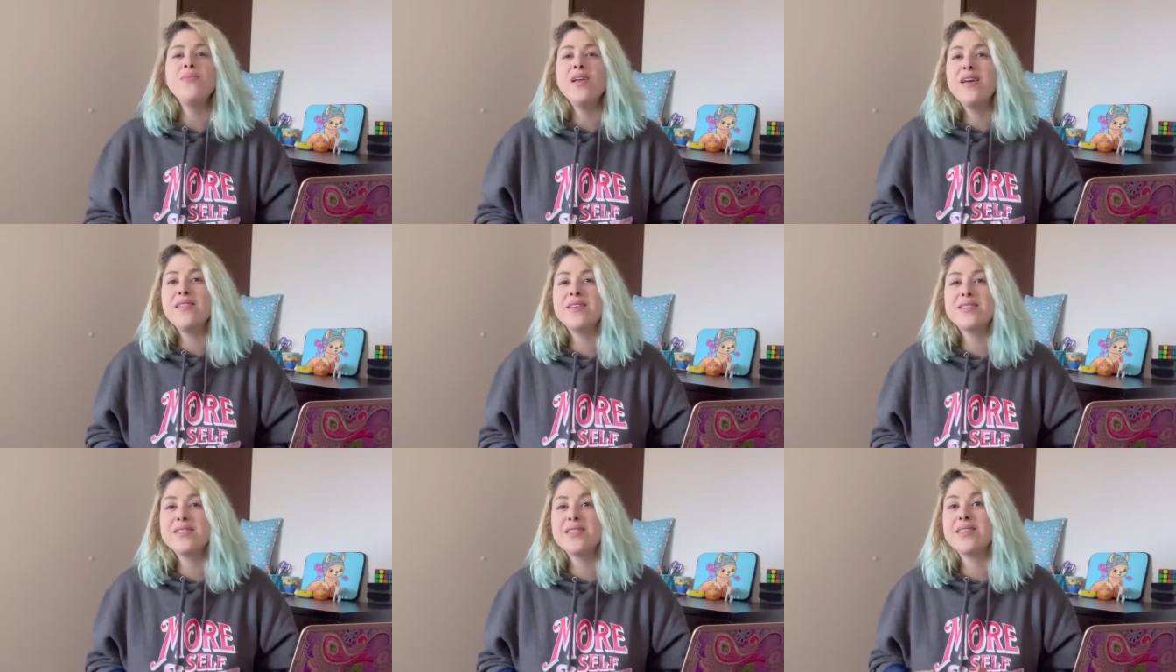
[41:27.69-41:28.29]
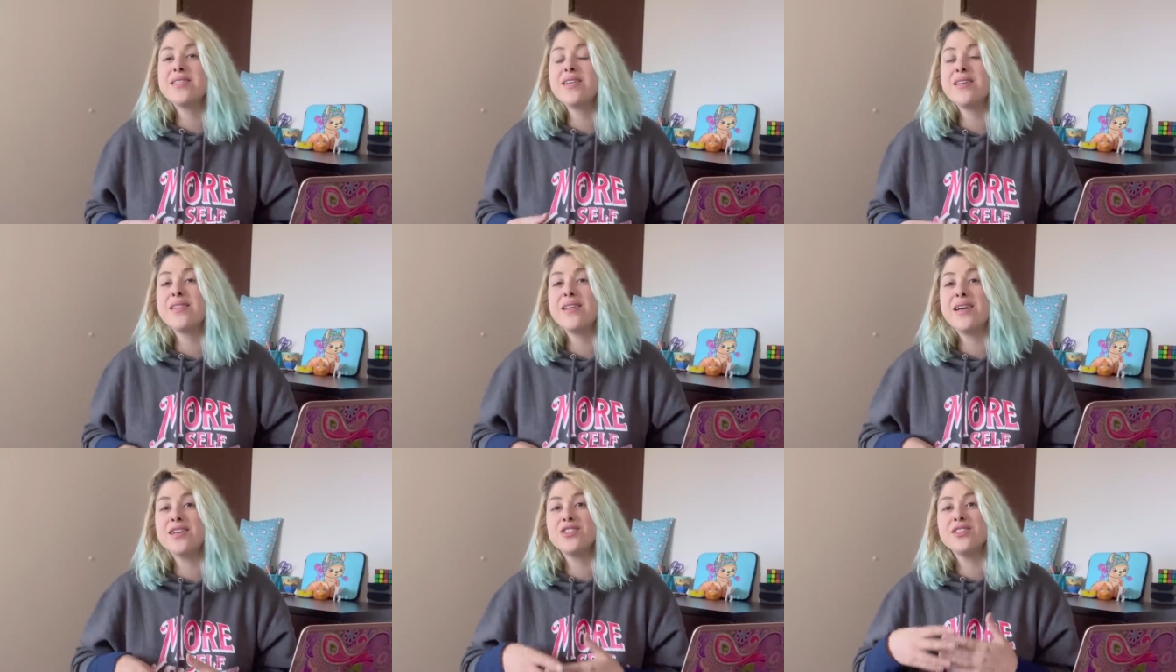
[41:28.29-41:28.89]
And this is a design
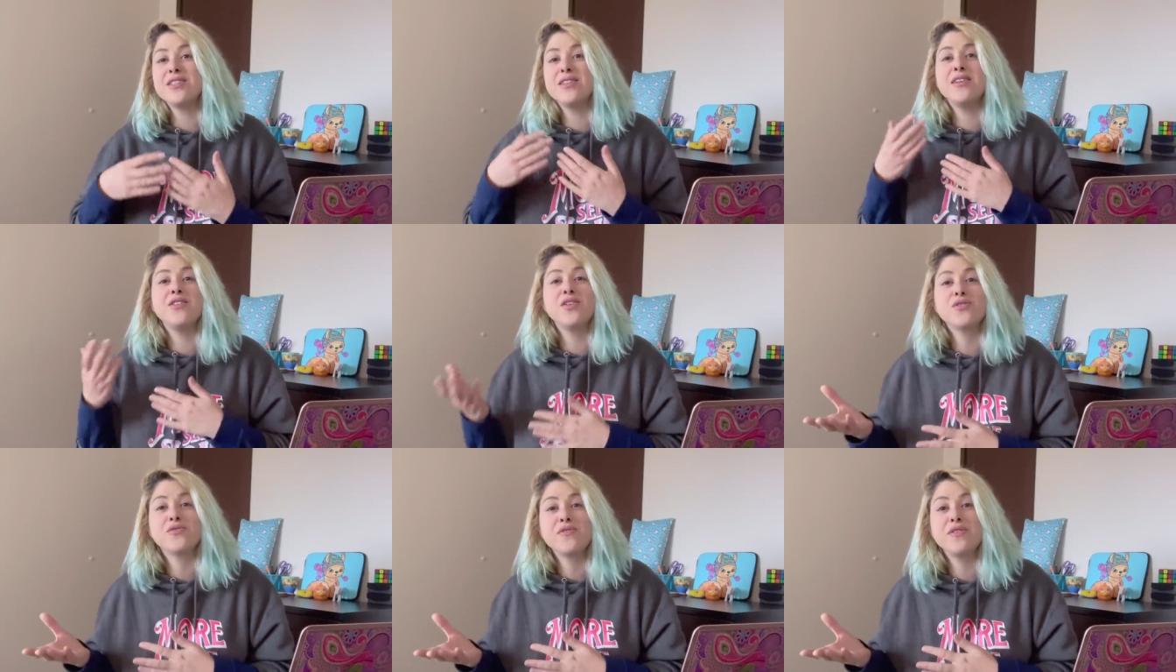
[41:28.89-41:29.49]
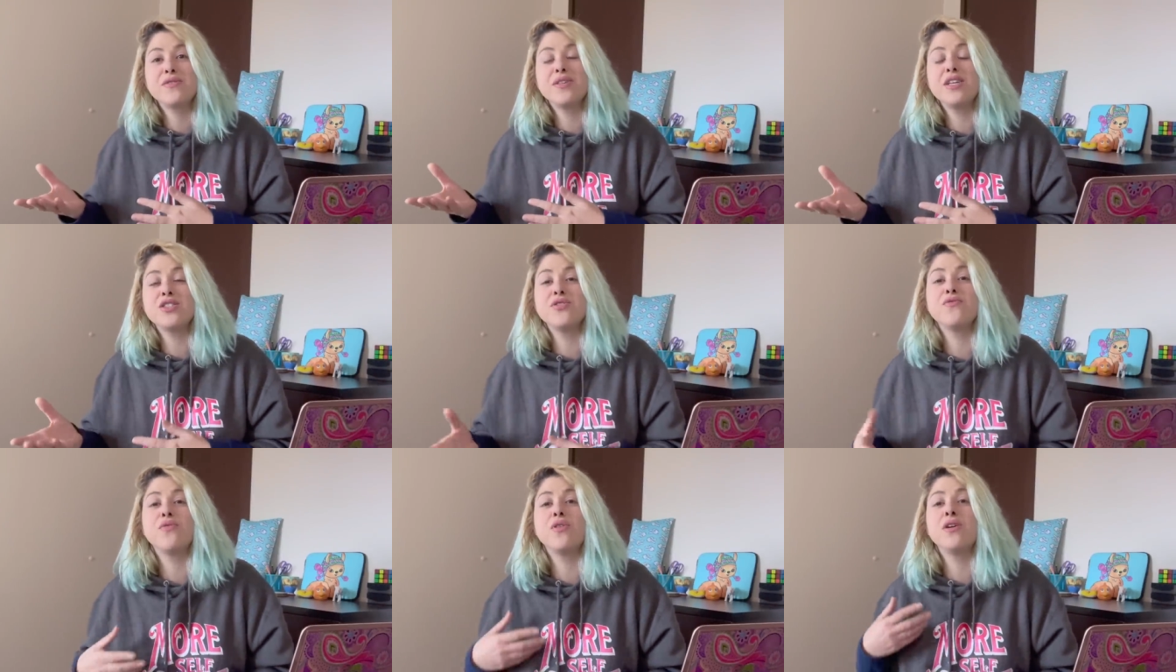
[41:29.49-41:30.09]
that I actually did another variation for